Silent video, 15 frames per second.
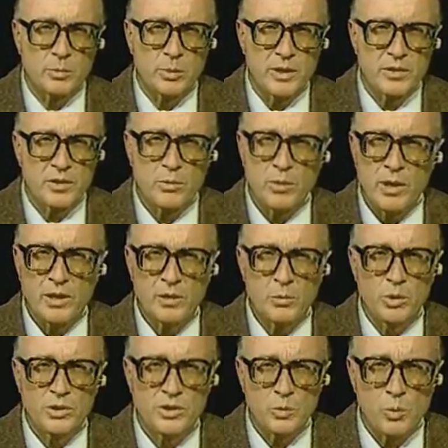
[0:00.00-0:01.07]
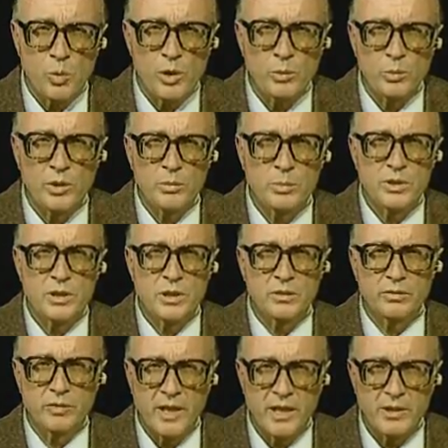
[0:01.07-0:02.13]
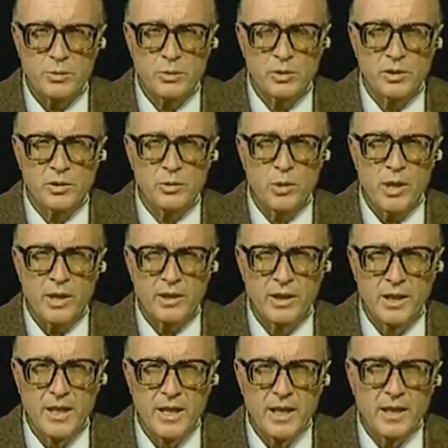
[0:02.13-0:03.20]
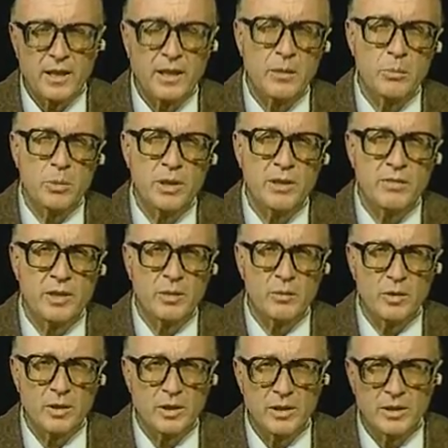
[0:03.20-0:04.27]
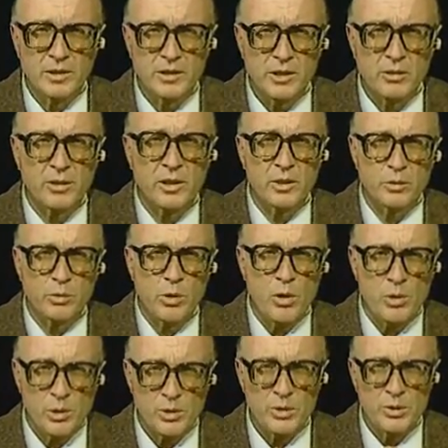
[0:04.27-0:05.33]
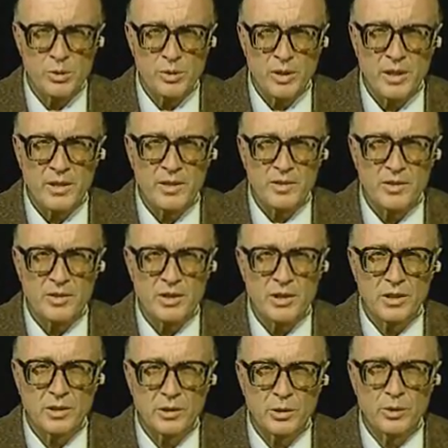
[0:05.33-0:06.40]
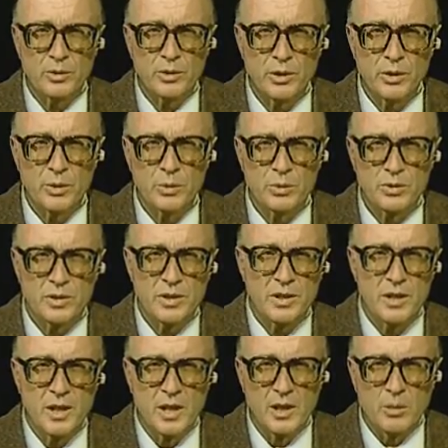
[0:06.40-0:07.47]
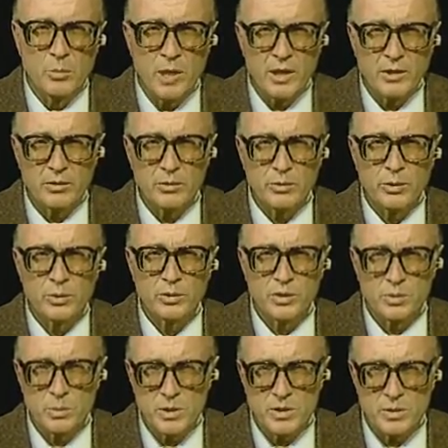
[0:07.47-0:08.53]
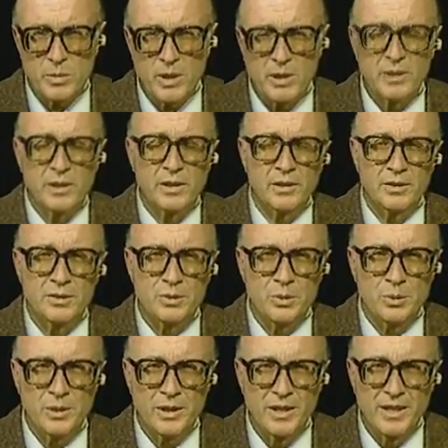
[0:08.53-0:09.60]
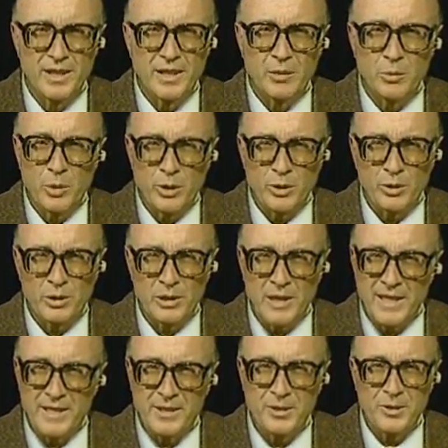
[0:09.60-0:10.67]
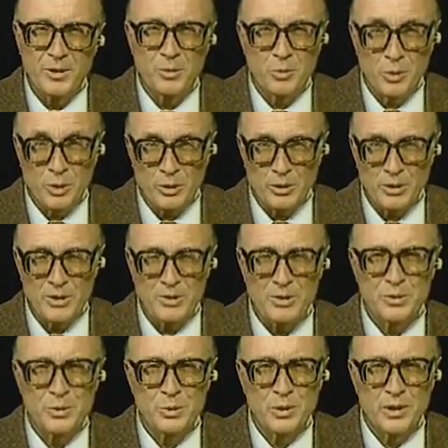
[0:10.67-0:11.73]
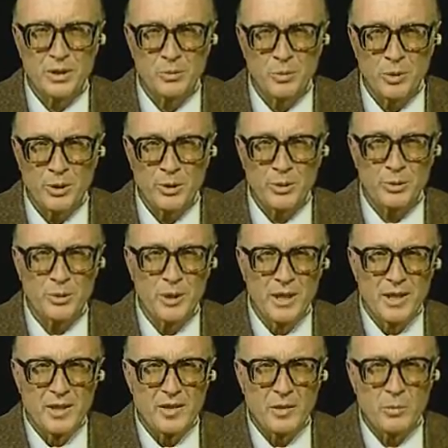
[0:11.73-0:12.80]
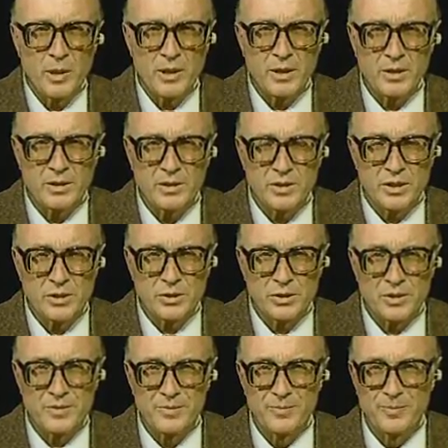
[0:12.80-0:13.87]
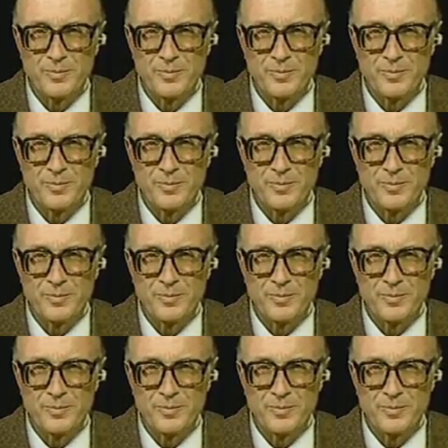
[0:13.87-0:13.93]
President Reagan was at one with himself, natural and direct. And I believe that Geraldine Ferraro can do that. She can learn to use the microphones as Mr. Mondale is doing, and we're going to like her, and we're going to listen to her, and we're going to then make our decision.